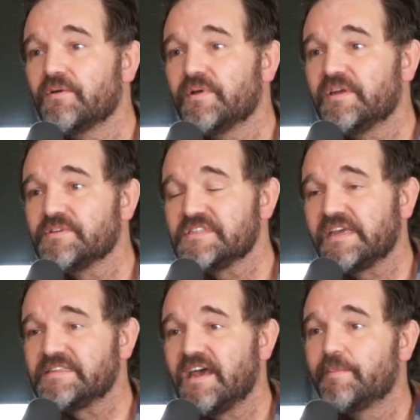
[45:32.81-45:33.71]
when it was
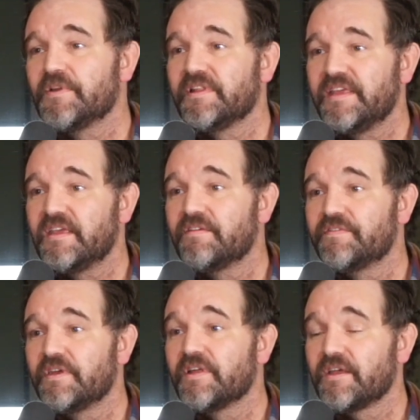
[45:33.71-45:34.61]
like time to
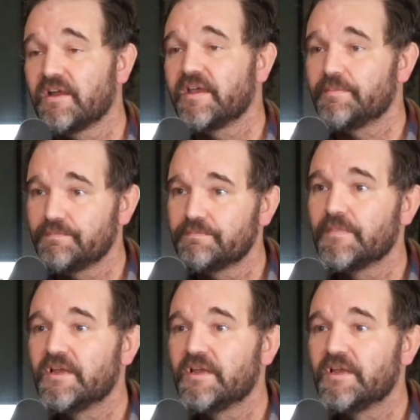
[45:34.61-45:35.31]
leave, they're like, all right,